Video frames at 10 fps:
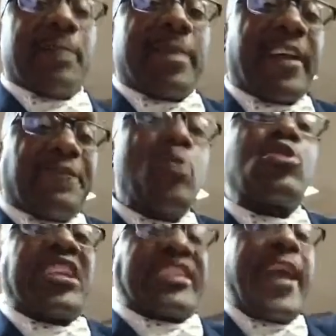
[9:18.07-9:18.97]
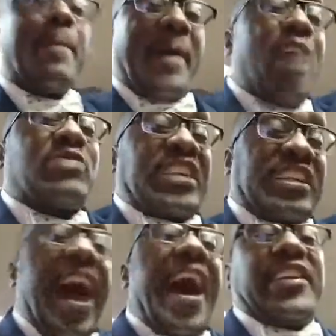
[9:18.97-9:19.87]
But if you step
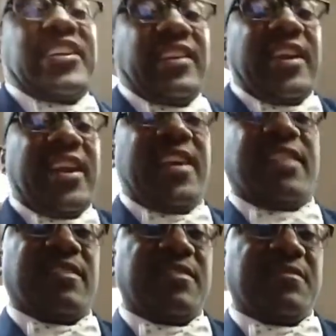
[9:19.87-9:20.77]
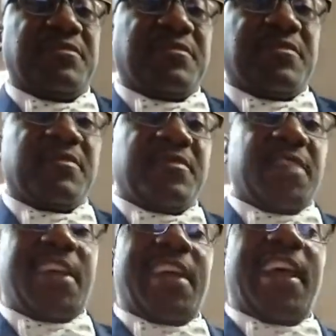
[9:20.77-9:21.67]
outside your lane
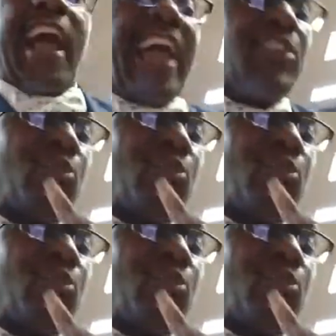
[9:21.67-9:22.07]
and